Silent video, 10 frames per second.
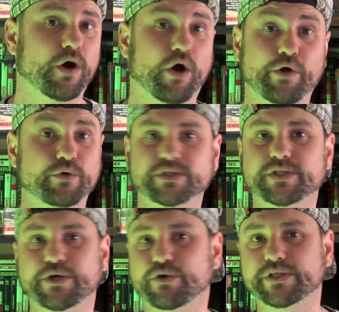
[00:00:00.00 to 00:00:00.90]
I
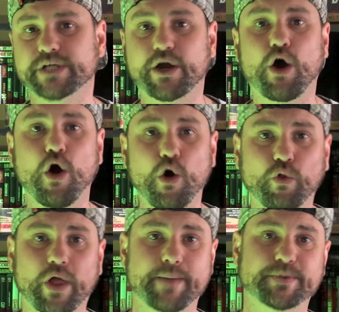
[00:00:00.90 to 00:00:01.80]
honestly could have done a
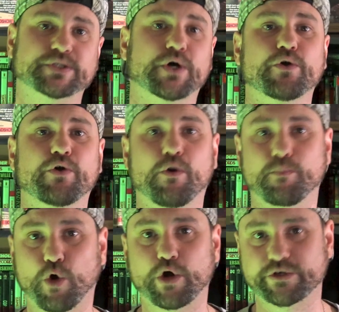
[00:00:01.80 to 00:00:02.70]
whole episode on
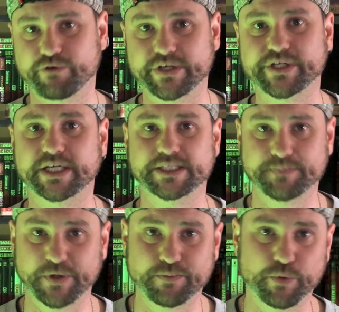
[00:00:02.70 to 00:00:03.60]
Brian
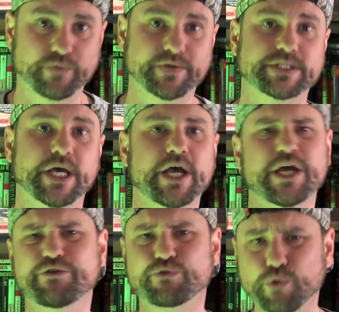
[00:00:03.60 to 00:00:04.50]
Trenchard-Smith movies.
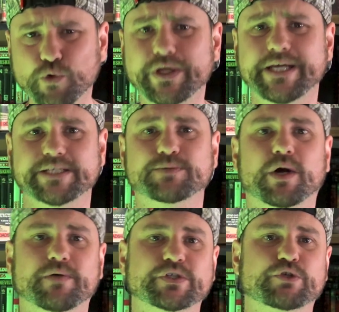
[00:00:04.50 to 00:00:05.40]
He truly is
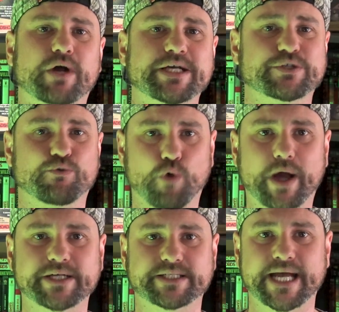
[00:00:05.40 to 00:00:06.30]
one of Australia's
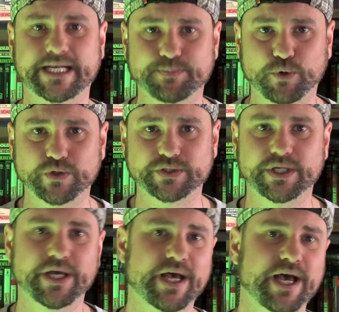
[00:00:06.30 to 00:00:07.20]
greatest exports.
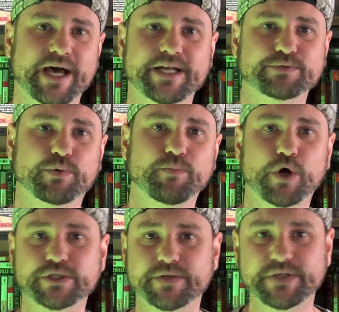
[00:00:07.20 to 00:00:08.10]
And as with
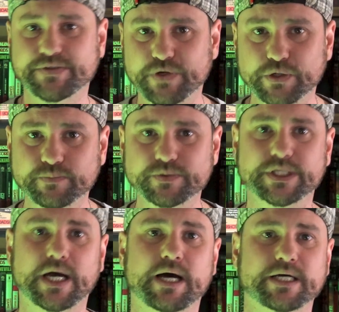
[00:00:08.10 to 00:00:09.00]
most of his films,
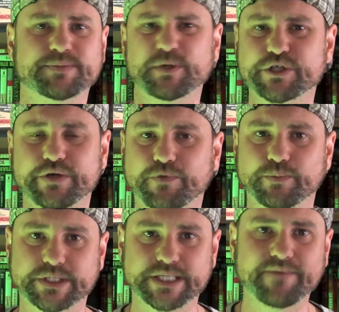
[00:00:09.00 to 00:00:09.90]
especially from
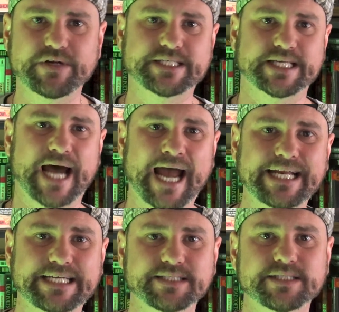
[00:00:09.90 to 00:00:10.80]
the 70s and
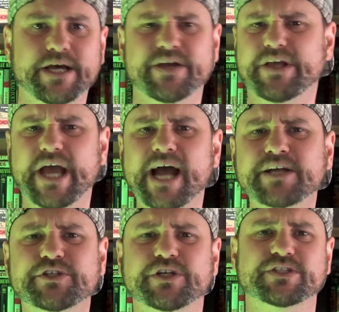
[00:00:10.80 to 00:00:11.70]
80s, the
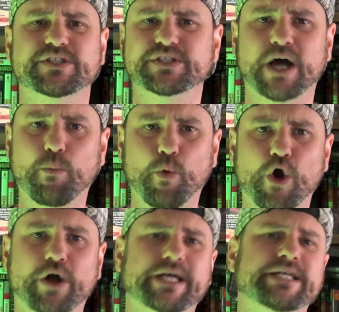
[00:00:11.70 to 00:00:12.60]
action and stunt
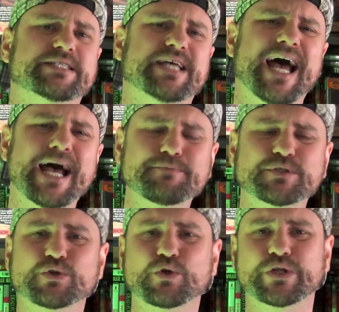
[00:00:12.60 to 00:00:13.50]
work is
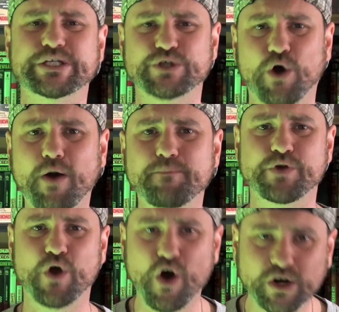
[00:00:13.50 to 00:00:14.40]
absolutely
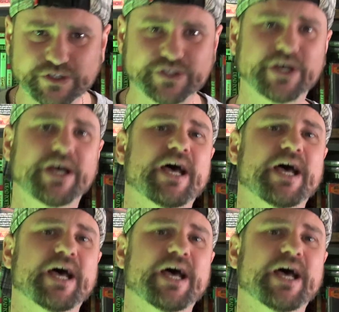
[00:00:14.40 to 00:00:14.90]
top-notch.